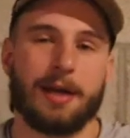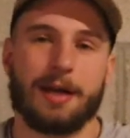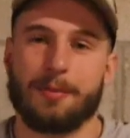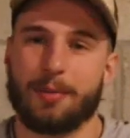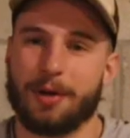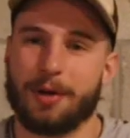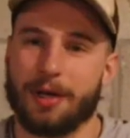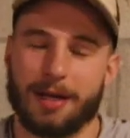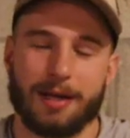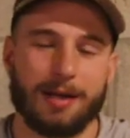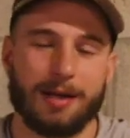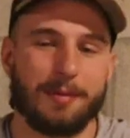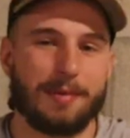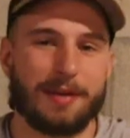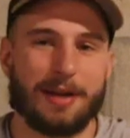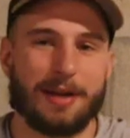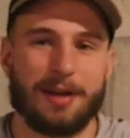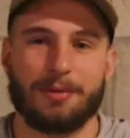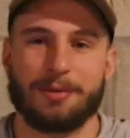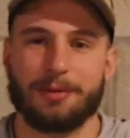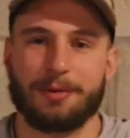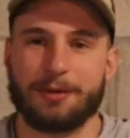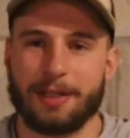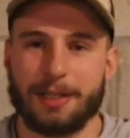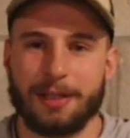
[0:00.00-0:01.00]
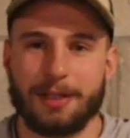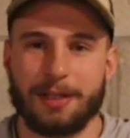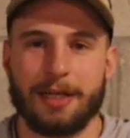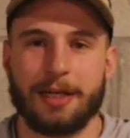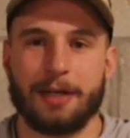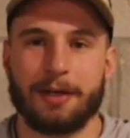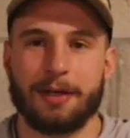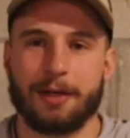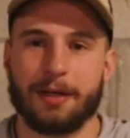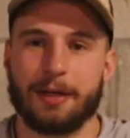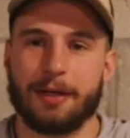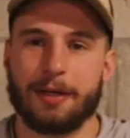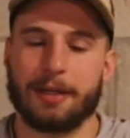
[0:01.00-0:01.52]
But it comes out really
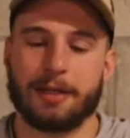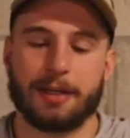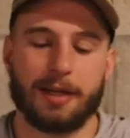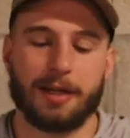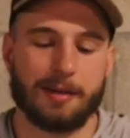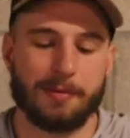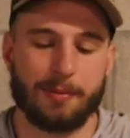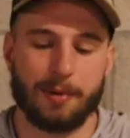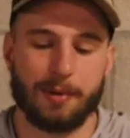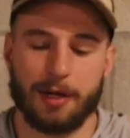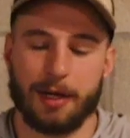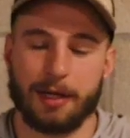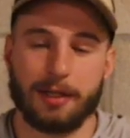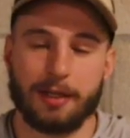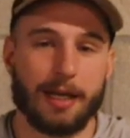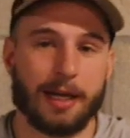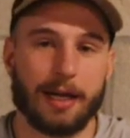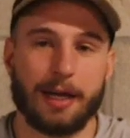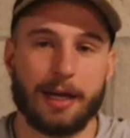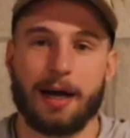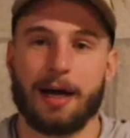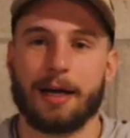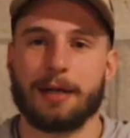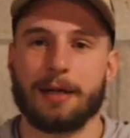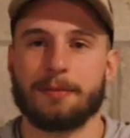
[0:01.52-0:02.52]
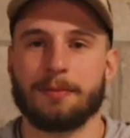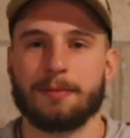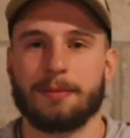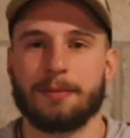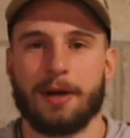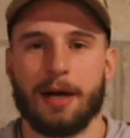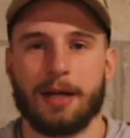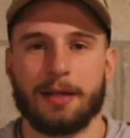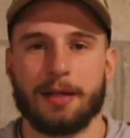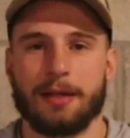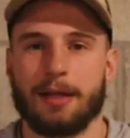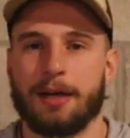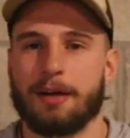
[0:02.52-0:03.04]
good, and that's why like
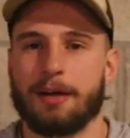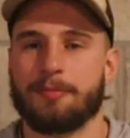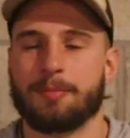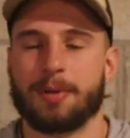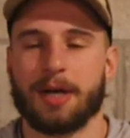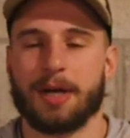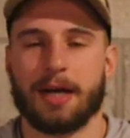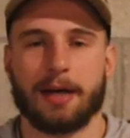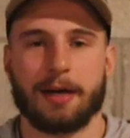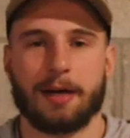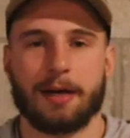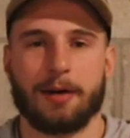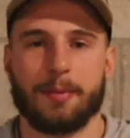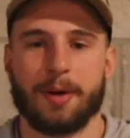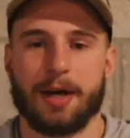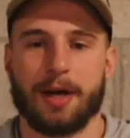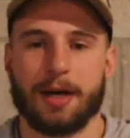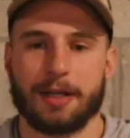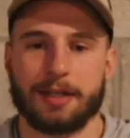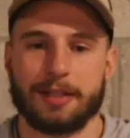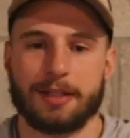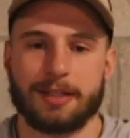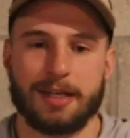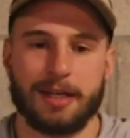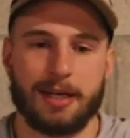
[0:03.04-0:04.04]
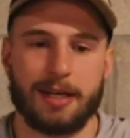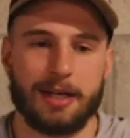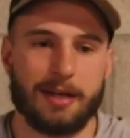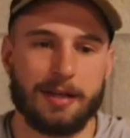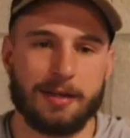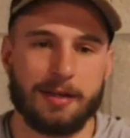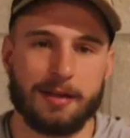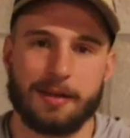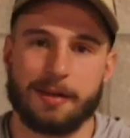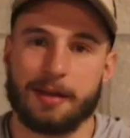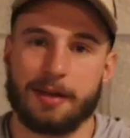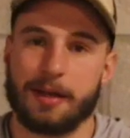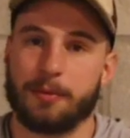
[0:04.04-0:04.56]
I love packing out mac and
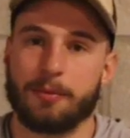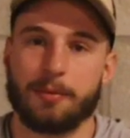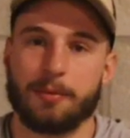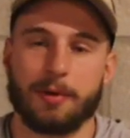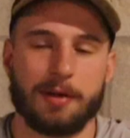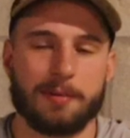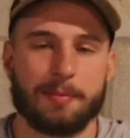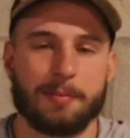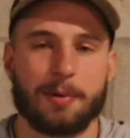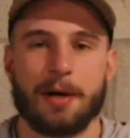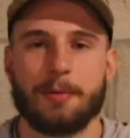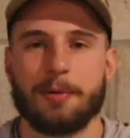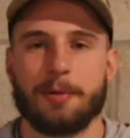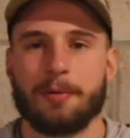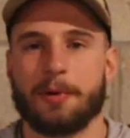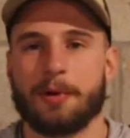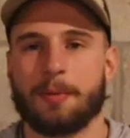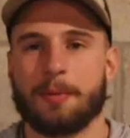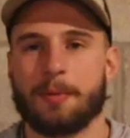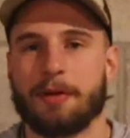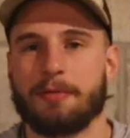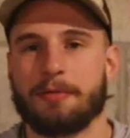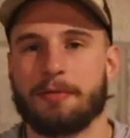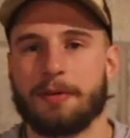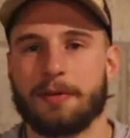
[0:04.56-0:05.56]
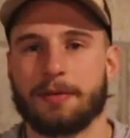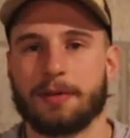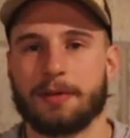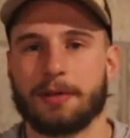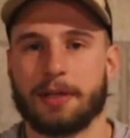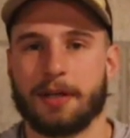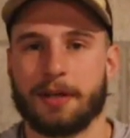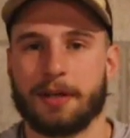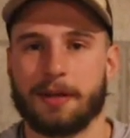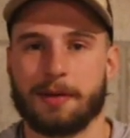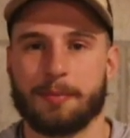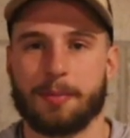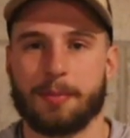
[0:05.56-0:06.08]
cheese. It's like, it's probably one of my favorite
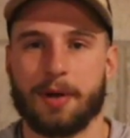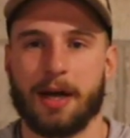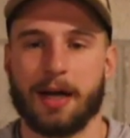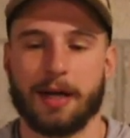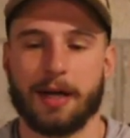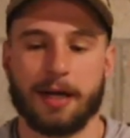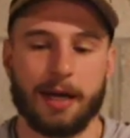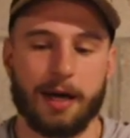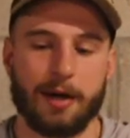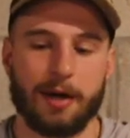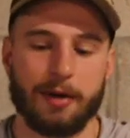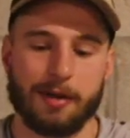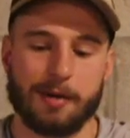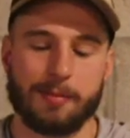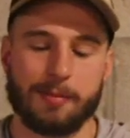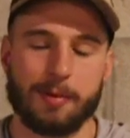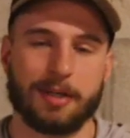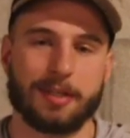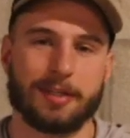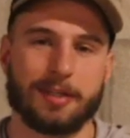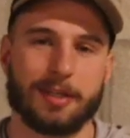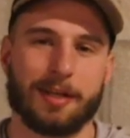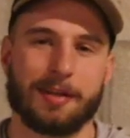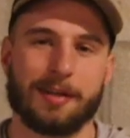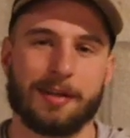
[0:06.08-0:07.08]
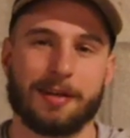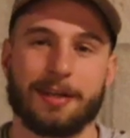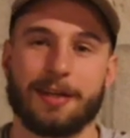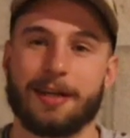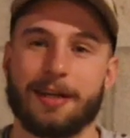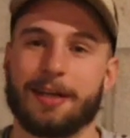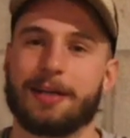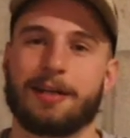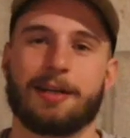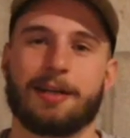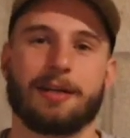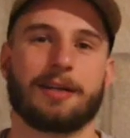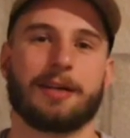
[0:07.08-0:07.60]
things to pack out, especially as a
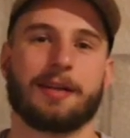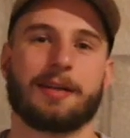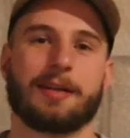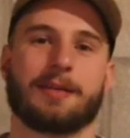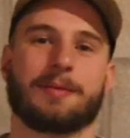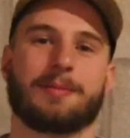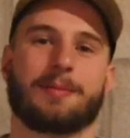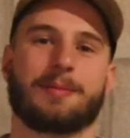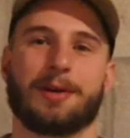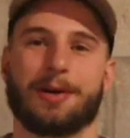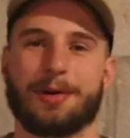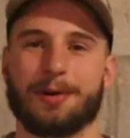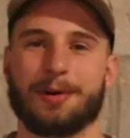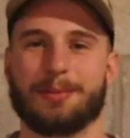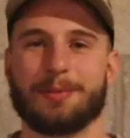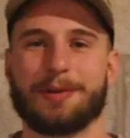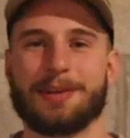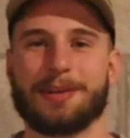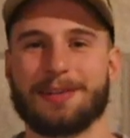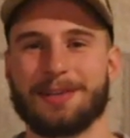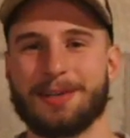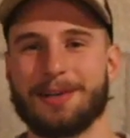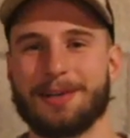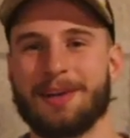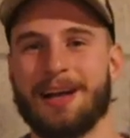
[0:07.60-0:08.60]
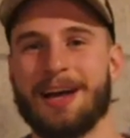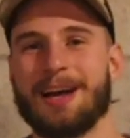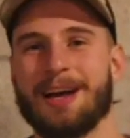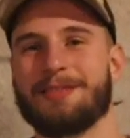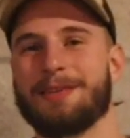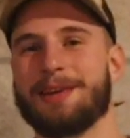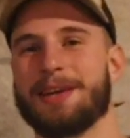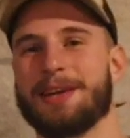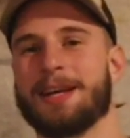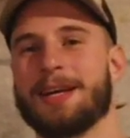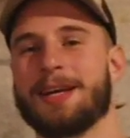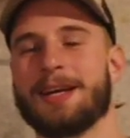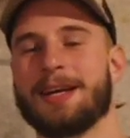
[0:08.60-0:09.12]
dinner. Just, you know, it's a little
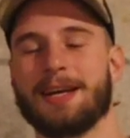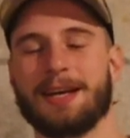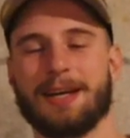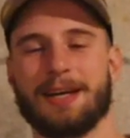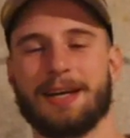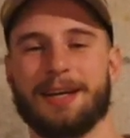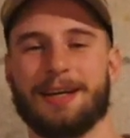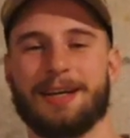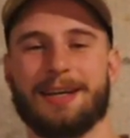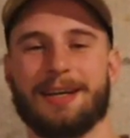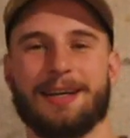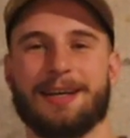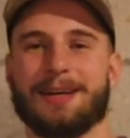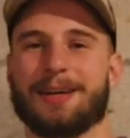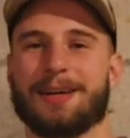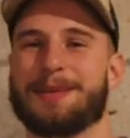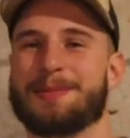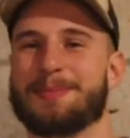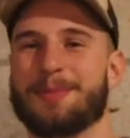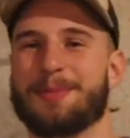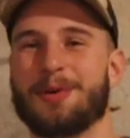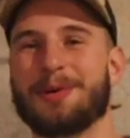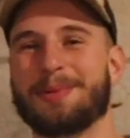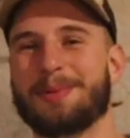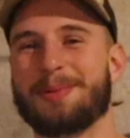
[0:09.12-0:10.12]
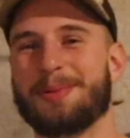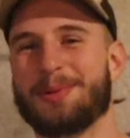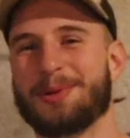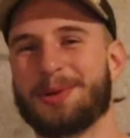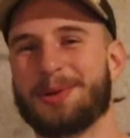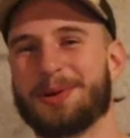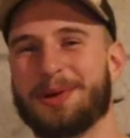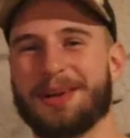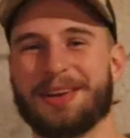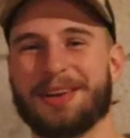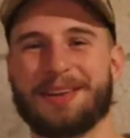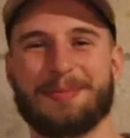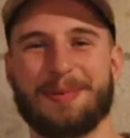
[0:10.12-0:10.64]
heavy because most people
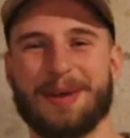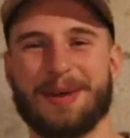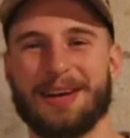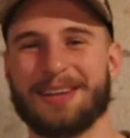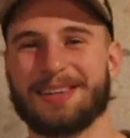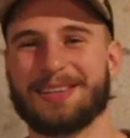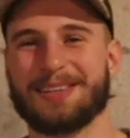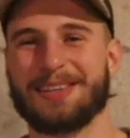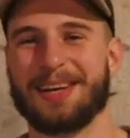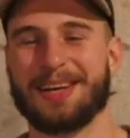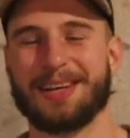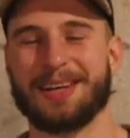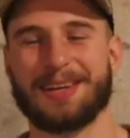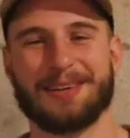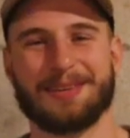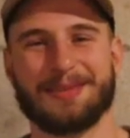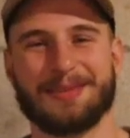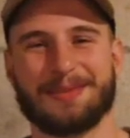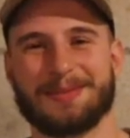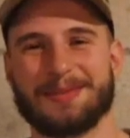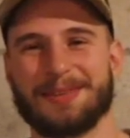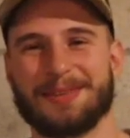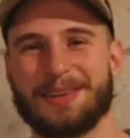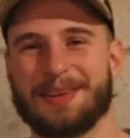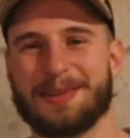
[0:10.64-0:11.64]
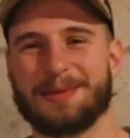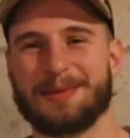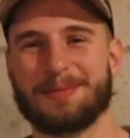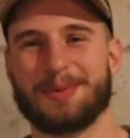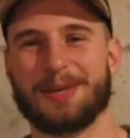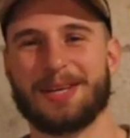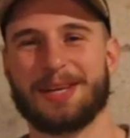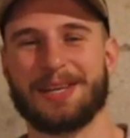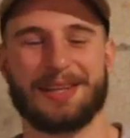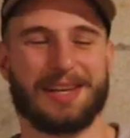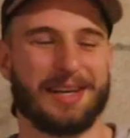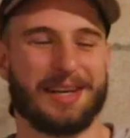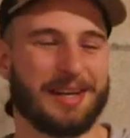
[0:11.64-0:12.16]
don't expect like this to
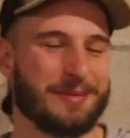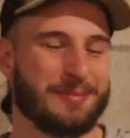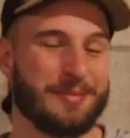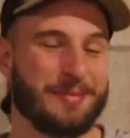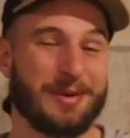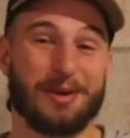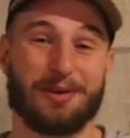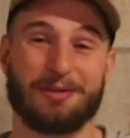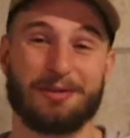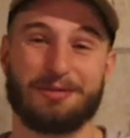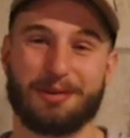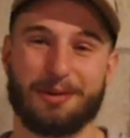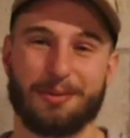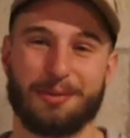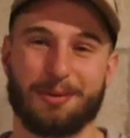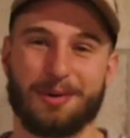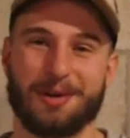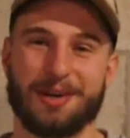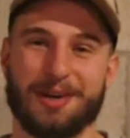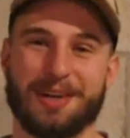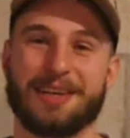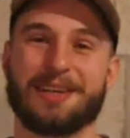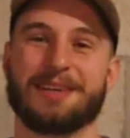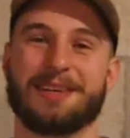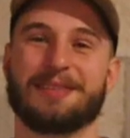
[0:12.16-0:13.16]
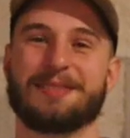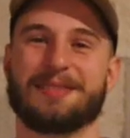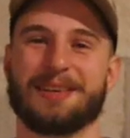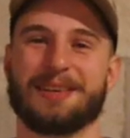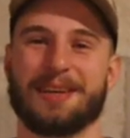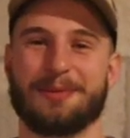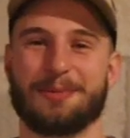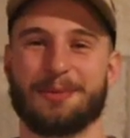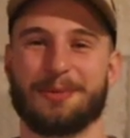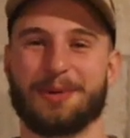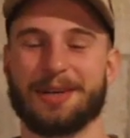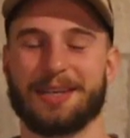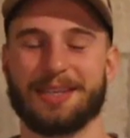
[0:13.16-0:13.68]
be like a meal for one
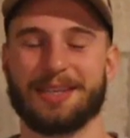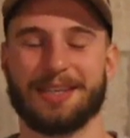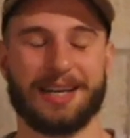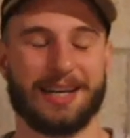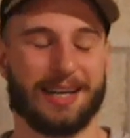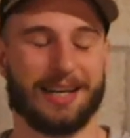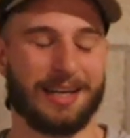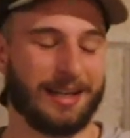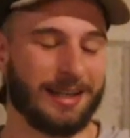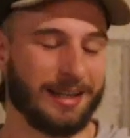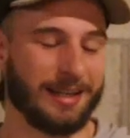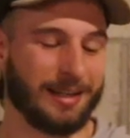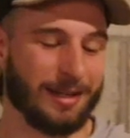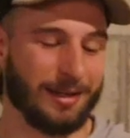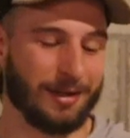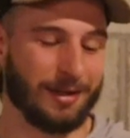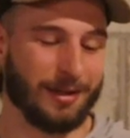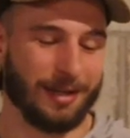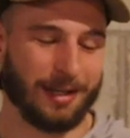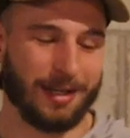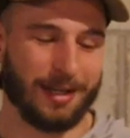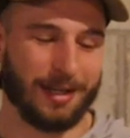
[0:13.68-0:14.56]
in one night, you know.